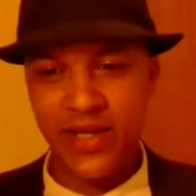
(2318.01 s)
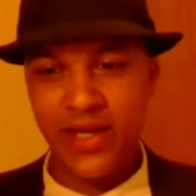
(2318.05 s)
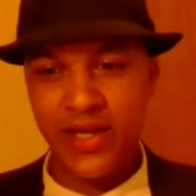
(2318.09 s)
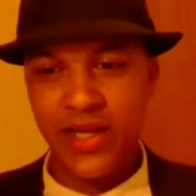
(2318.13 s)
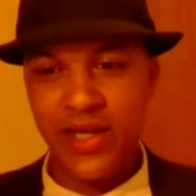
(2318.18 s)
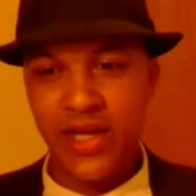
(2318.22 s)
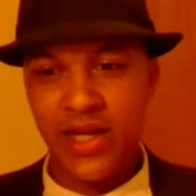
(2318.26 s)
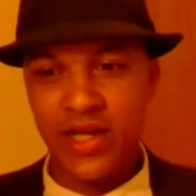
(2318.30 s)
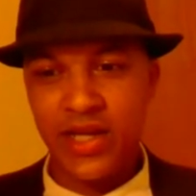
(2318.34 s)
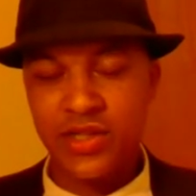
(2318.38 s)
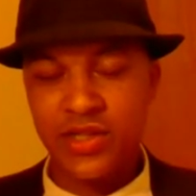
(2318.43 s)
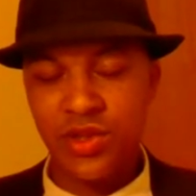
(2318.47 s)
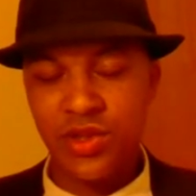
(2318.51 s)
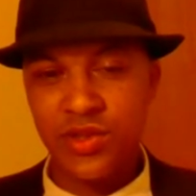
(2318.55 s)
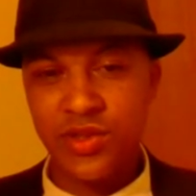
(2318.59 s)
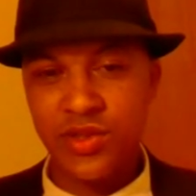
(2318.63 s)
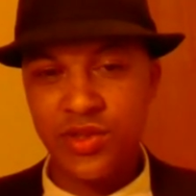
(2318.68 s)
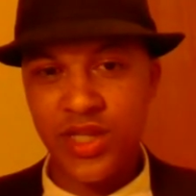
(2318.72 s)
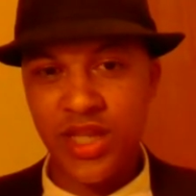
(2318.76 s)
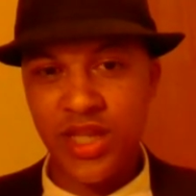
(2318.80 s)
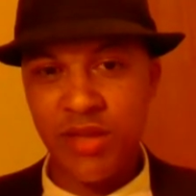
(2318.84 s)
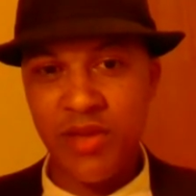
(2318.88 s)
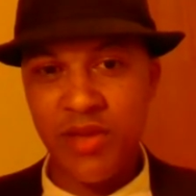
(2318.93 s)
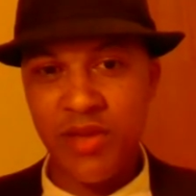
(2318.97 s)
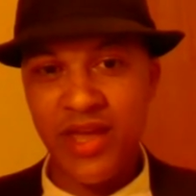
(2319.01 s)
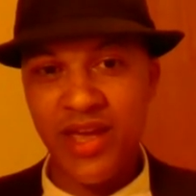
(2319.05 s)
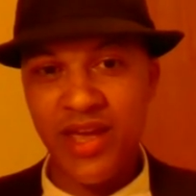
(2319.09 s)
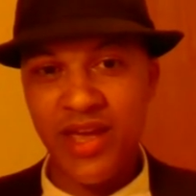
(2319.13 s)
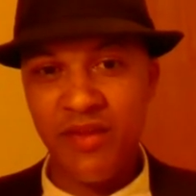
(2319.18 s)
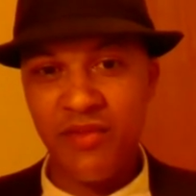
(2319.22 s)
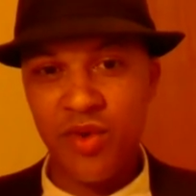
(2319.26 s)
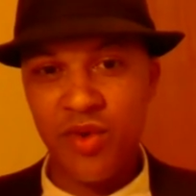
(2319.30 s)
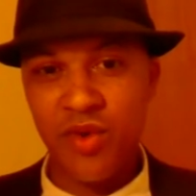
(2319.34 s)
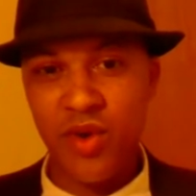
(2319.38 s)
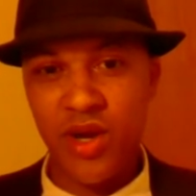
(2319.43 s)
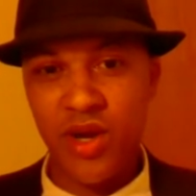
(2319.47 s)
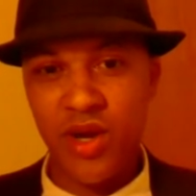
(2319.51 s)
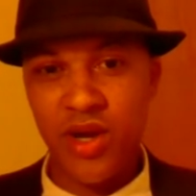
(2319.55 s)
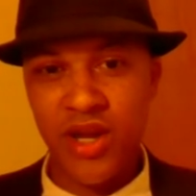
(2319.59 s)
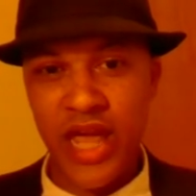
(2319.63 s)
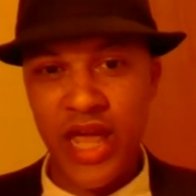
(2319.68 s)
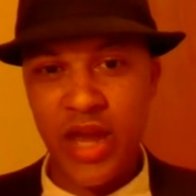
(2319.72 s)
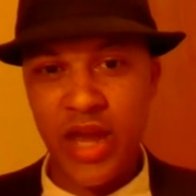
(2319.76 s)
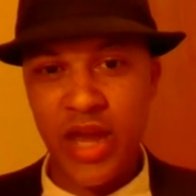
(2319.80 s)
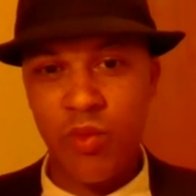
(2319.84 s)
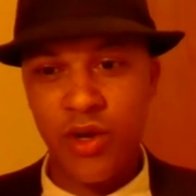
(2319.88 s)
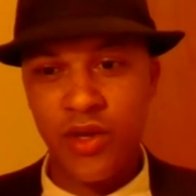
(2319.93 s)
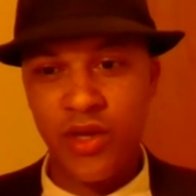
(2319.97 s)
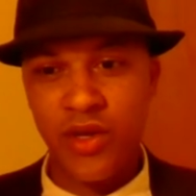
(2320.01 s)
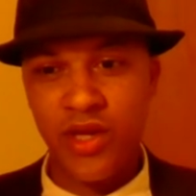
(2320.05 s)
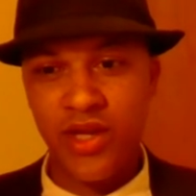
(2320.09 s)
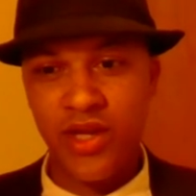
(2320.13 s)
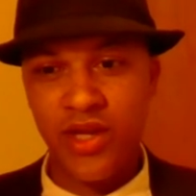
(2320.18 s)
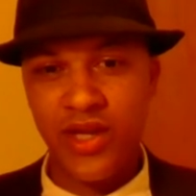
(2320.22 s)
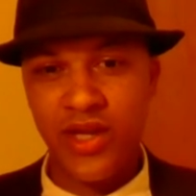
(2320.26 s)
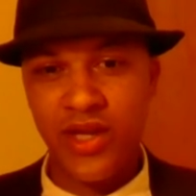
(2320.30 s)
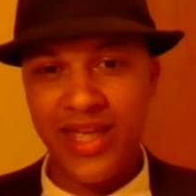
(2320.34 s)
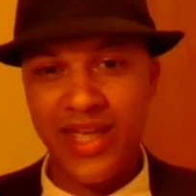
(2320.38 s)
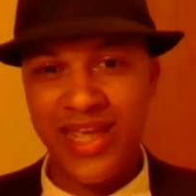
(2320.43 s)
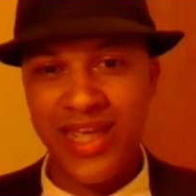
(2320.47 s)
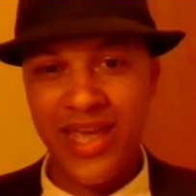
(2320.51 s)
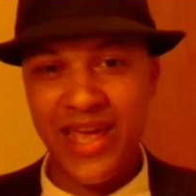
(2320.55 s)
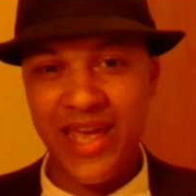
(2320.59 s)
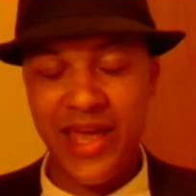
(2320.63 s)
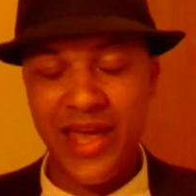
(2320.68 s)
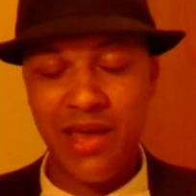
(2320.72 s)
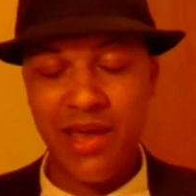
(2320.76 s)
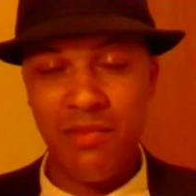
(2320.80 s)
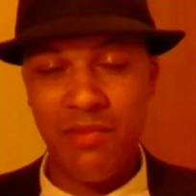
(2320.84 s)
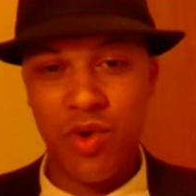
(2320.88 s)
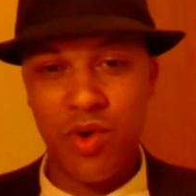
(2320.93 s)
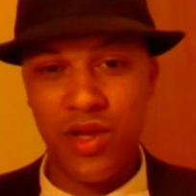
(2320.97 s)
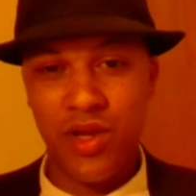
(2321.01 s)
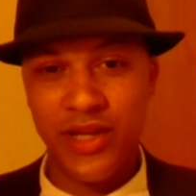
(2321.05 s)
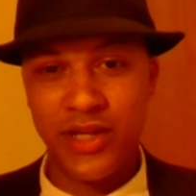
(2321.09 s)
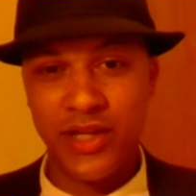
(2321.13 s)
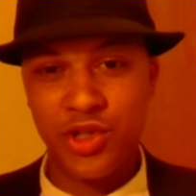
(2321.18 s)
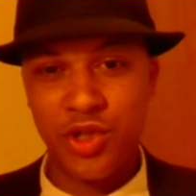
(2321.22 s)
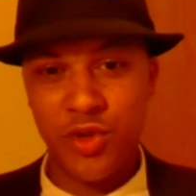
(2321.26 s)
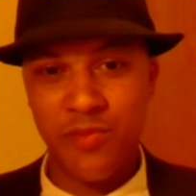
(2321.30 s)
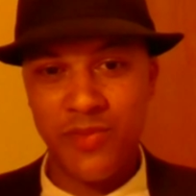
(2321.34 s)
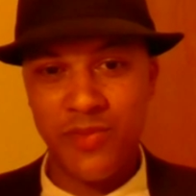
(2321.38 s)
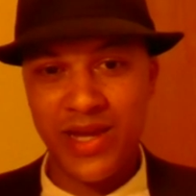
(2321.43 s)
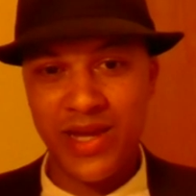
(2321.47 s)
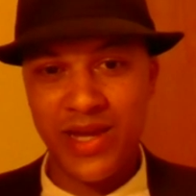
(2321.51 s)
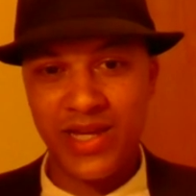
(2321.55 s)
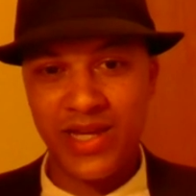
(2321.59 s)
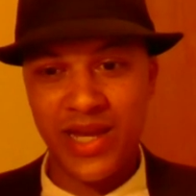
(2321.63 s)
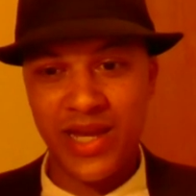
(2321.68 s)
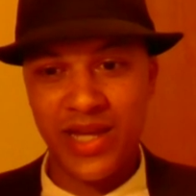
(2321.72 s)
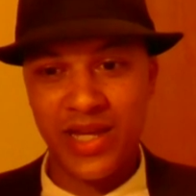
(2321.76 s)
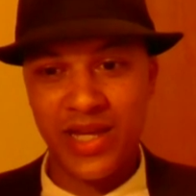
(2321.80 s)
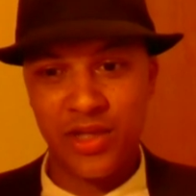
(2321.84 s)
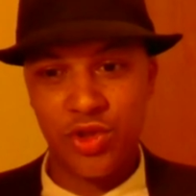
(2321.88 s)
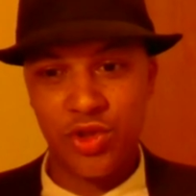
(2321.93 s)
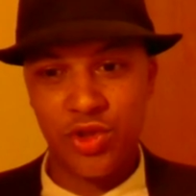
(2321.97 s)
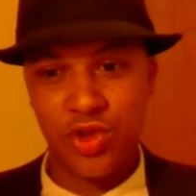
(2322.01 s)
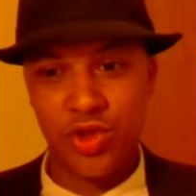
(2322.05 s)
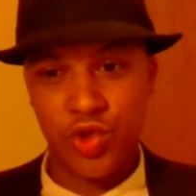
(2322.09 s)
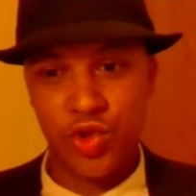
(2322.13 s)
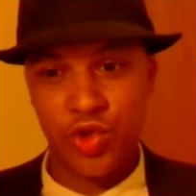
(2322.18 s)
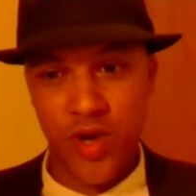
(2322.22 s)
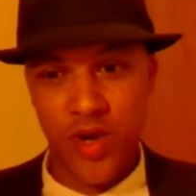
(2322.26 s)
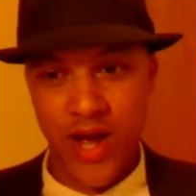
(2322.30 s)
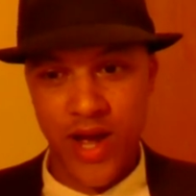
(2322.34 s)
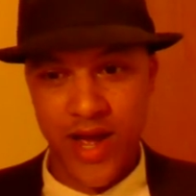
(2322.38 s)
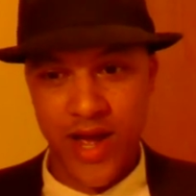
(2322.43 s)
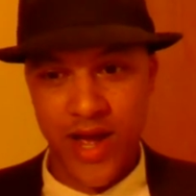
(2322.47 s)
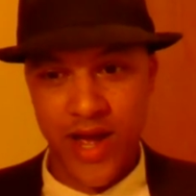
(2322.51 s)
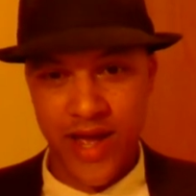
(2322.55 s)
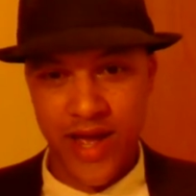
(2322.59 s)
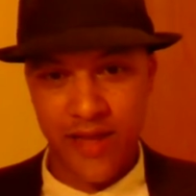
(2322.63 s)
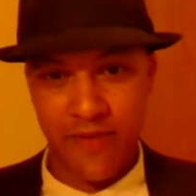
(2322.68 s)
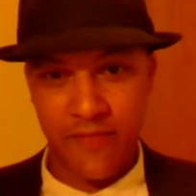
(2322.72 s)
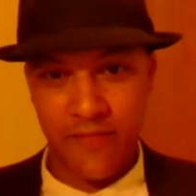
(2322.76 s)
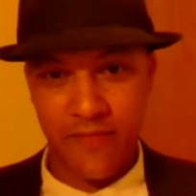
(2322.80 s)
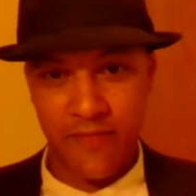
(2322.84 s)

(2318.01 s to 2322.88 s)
because it looks like they may have created a working EM or electromagnetic drive.